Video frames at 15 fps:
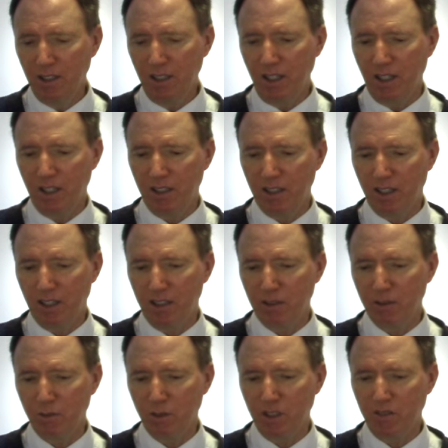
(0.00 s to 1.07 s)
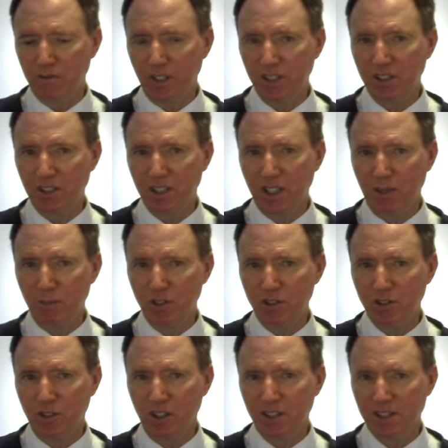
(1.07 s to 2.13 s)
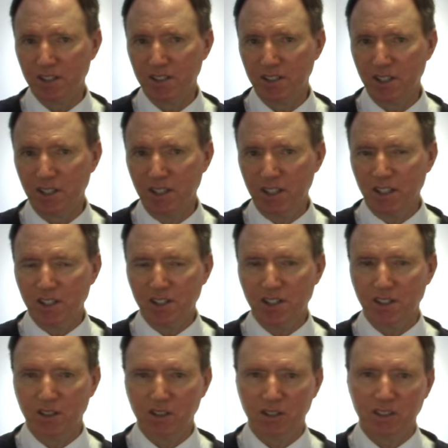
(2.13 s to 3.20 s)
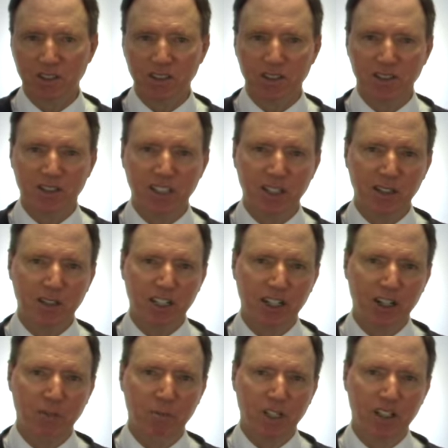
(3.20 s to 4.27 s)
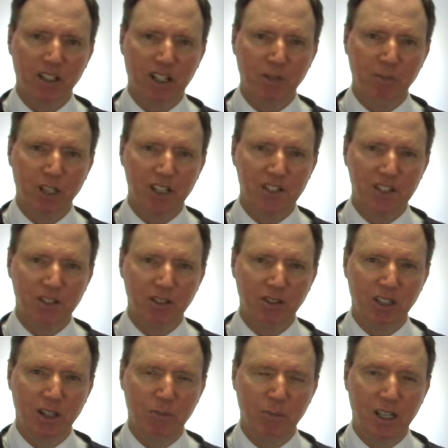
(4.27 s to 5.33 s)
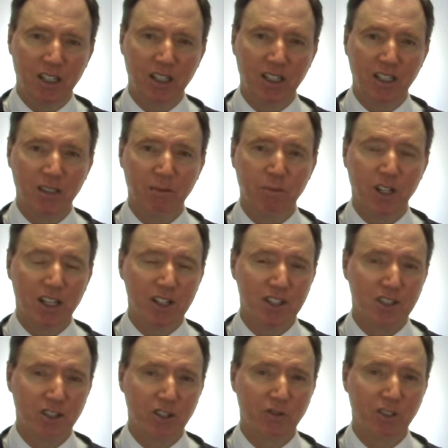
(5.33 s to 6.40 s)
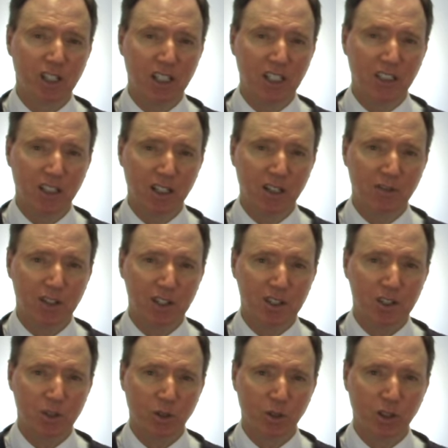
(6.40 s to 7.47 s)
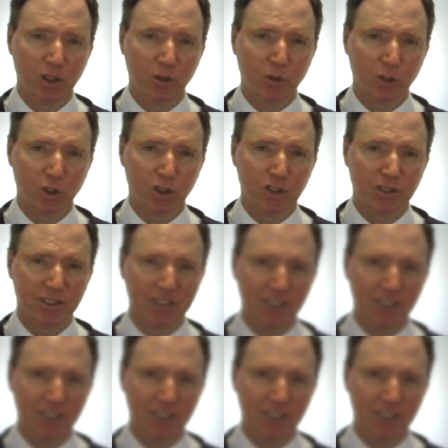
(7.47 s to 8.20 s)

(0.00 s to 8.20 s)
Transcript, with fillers: And uh, we invite you to come and join us. So take care. May God bless you, and may He bless your reading of His holy word.